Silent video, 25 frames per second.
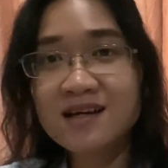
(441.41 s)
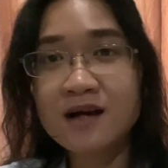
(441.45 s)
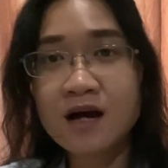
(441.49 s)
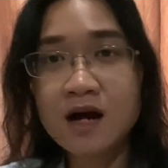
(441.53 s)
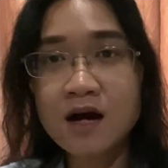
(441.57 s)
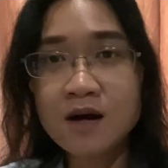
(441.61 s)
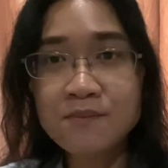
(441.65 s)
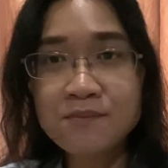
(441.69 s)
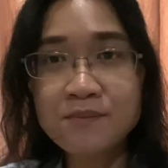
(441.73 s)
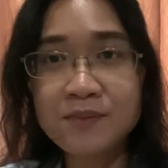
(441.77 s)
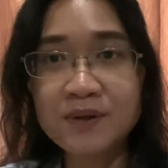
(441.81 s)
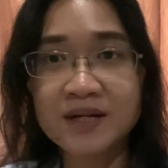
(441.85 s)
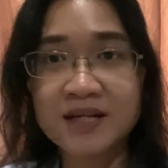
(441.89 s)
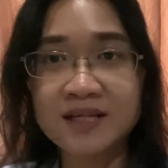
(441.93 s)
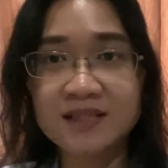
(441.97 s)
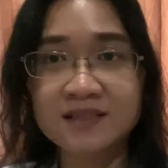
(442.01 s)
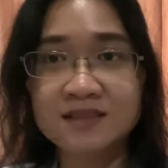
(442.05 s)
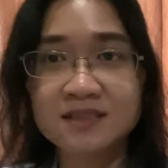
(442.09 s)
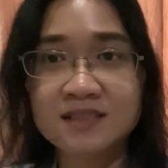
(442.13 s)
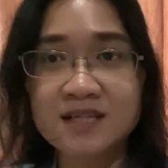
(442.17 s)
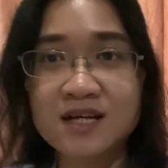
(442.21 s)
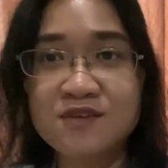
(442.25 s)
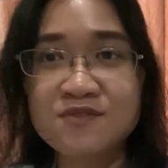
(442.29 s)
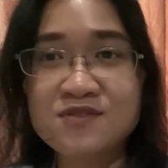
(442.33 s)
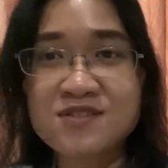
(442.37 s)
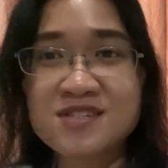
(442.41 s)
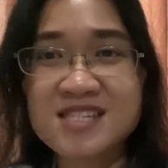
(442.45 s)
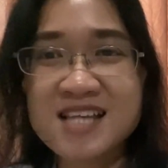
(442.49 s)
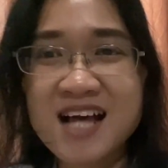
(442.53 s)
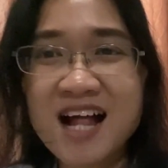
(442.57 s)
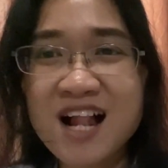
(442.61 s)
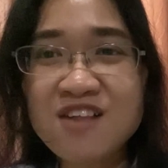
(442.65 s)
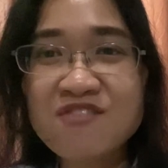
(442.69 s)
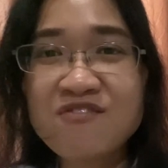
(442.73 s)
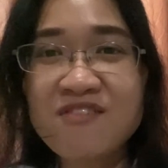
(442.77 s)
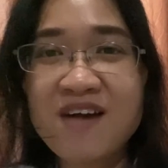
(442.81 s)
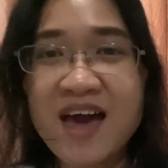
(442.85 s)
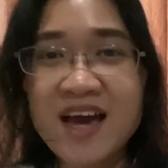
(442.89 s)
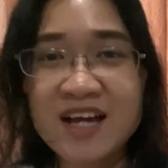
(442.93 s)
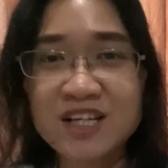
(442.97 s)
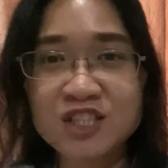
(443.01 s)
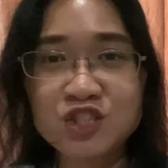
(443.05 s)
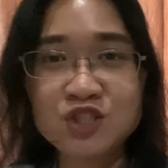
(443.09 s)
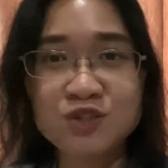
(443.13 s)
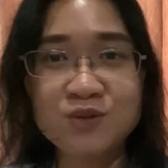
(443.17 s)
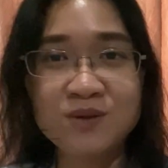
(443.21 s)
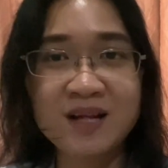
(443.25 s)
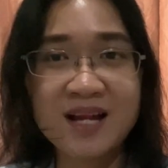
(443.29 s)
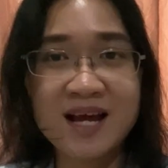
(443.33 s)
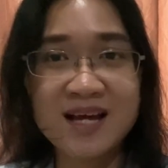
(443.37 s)
component of
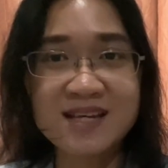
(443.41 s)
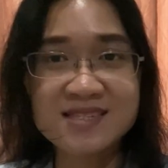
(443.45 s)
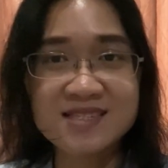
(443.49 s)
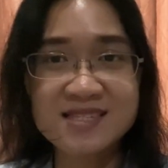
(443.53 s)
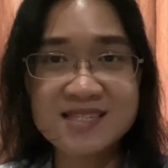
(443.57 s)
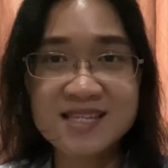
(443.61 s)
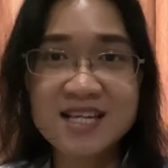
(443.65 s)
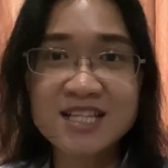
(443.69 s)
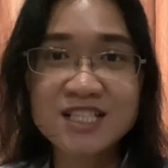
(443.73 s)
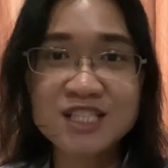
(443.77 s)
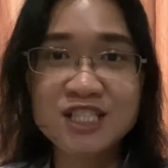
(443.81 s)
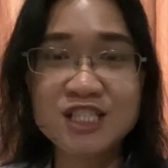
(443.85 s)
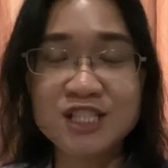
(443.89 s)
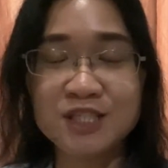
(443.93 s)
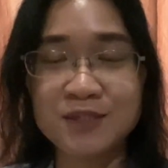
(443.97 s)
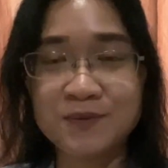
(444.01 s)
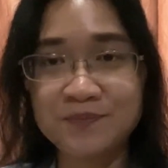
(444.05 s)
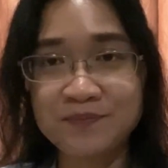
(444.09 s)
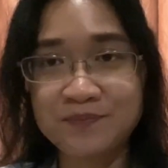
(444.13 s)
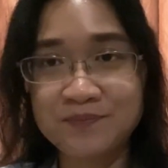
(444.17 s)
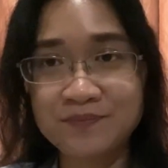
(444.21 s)
self-actualization.